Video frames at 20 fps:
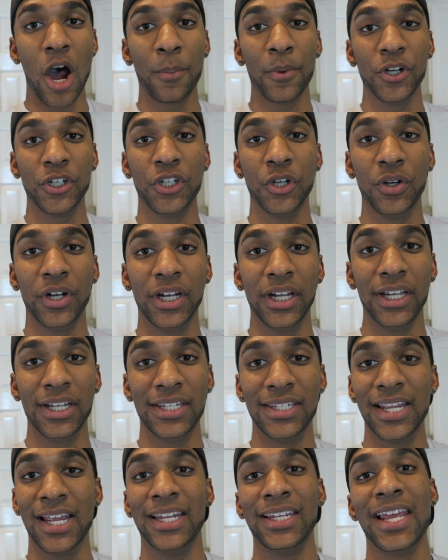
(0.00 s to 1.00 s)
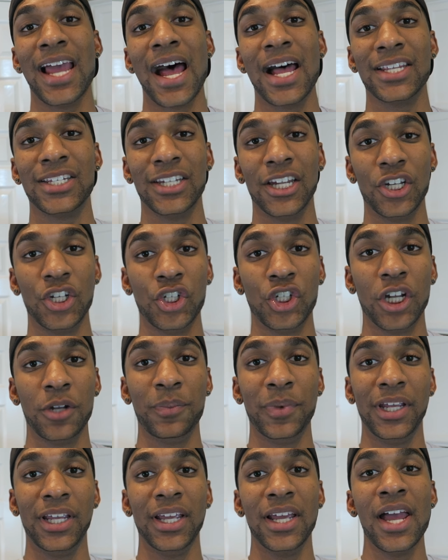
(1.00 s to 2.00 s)
opportunity, said yes, it
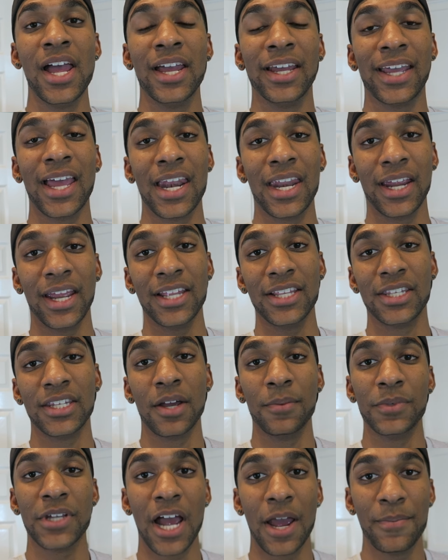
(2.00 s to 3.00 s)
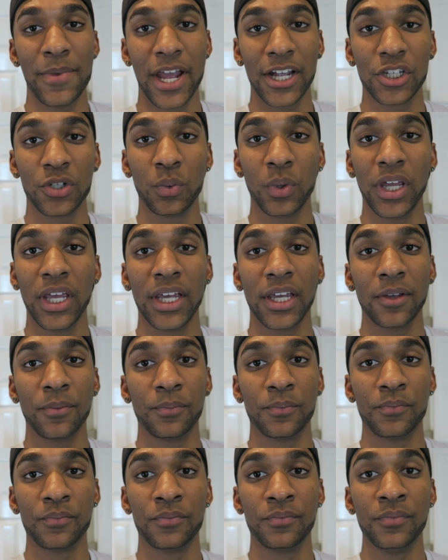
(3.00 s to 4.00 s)
should be getting in sometime next
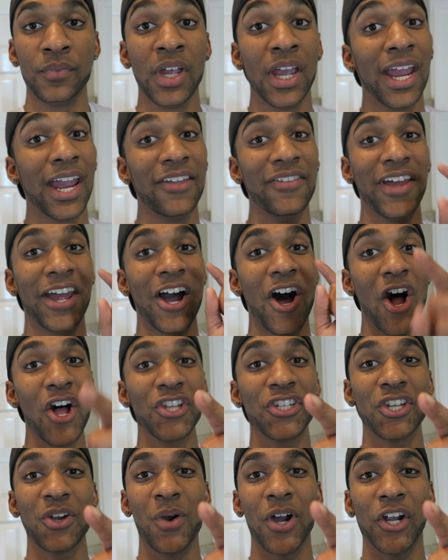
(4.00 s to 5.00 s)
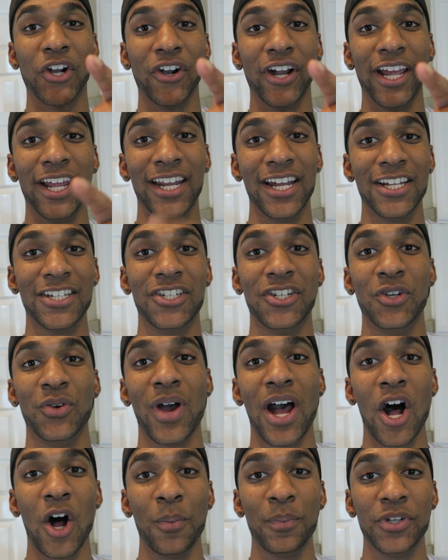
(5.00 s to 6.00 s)
week. And they also agreed
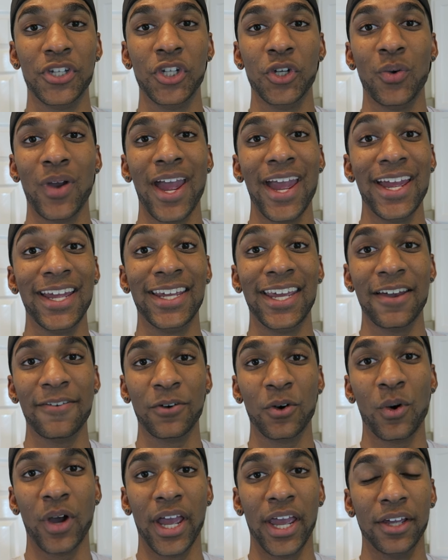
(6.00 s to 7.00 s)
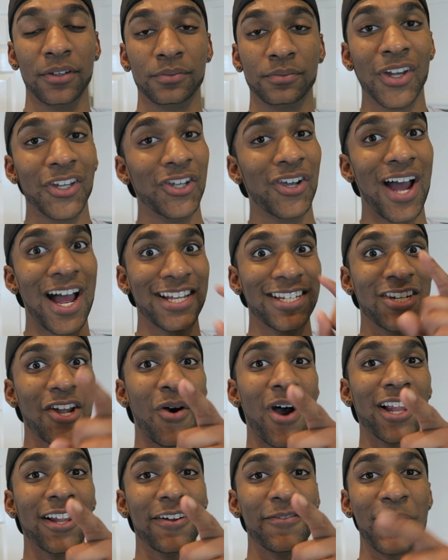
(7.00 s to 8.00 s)
to help do a giveaway. You guys
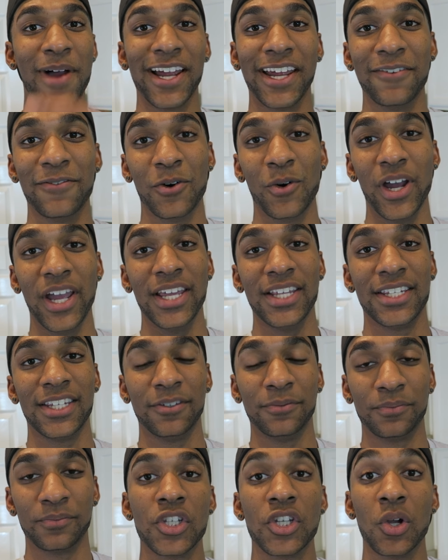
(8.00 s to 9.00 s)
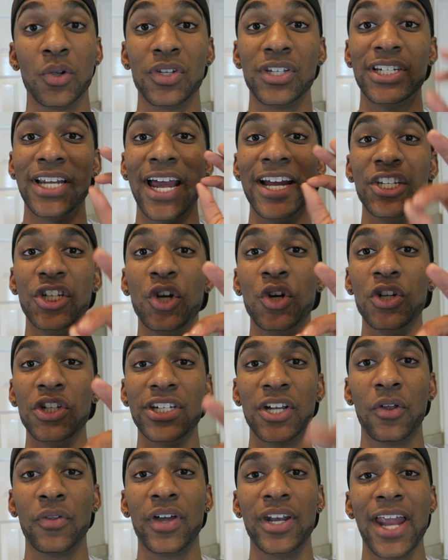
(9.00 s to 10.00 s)
know I love my giveaways. So stay
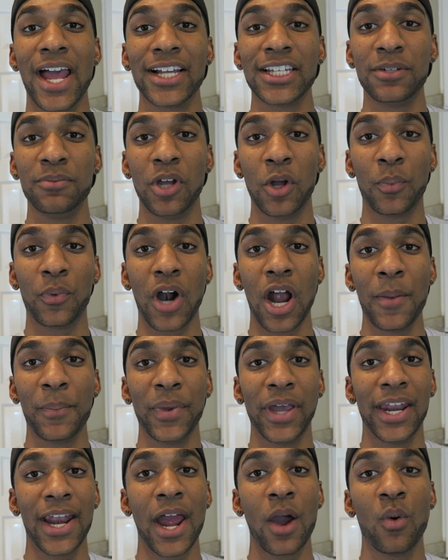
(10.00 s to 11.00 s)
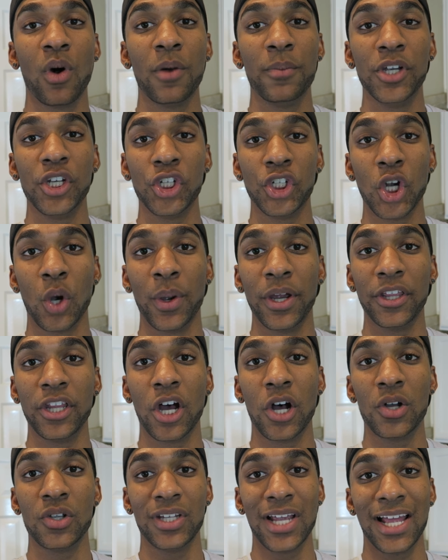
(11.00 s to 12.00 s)
tuned till the next meal prep, and I will be showing
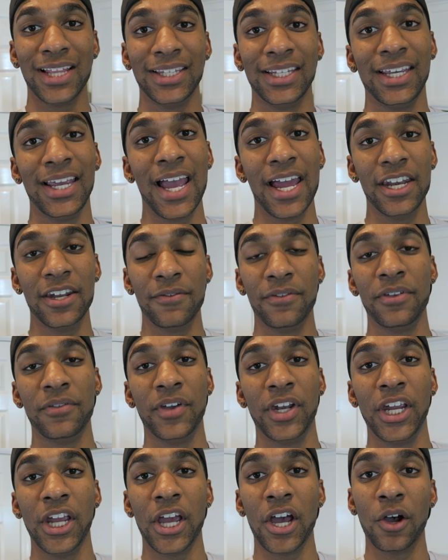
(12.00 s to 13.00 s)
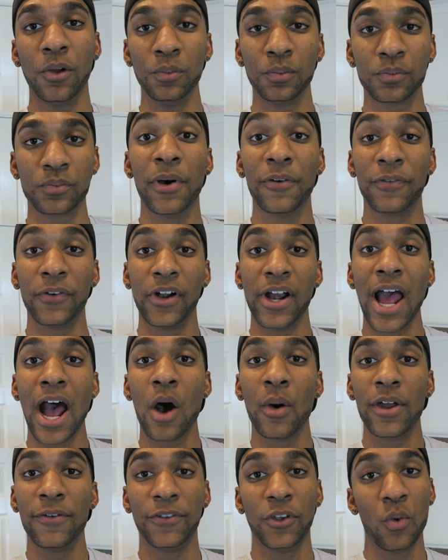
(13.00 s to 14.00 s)
those at the end of the video. But for
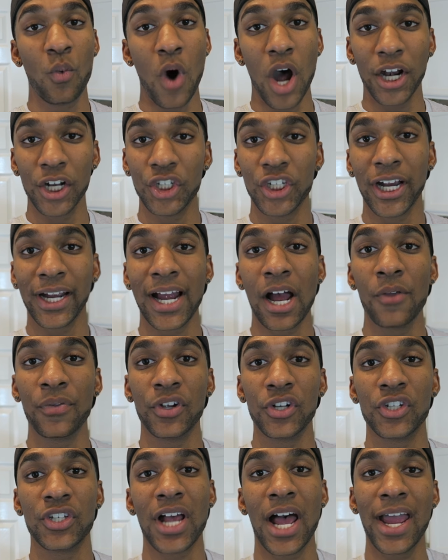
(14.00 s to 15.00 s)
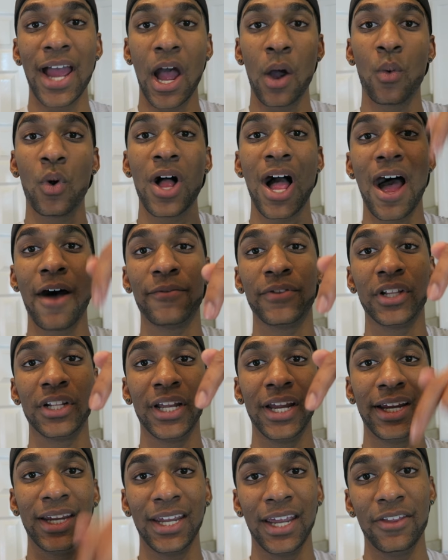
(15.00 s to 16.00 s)
now, if you want to check out their site, I will have the
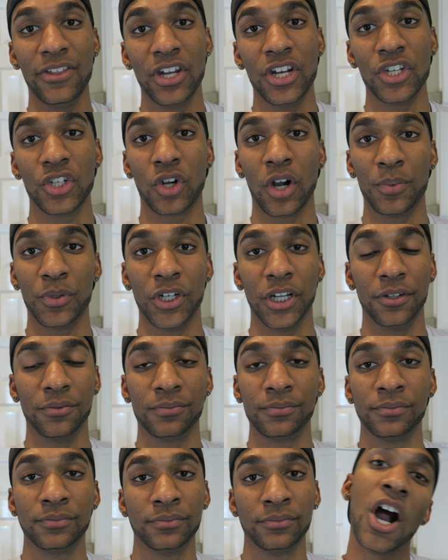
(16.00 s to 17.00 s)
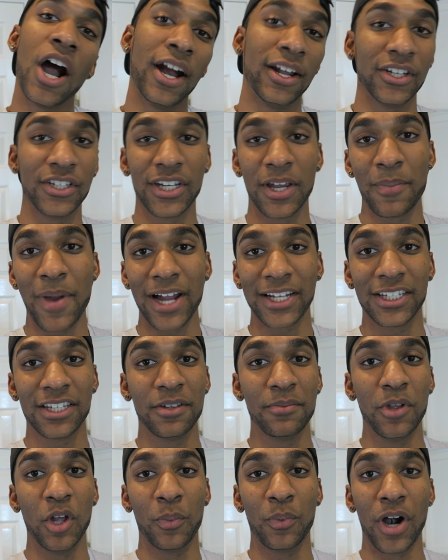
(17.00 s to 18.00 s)
link in the description. All right, let's get back to
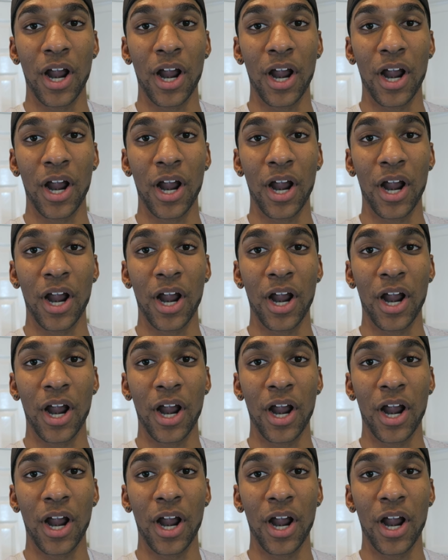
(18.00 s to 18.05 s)
the meal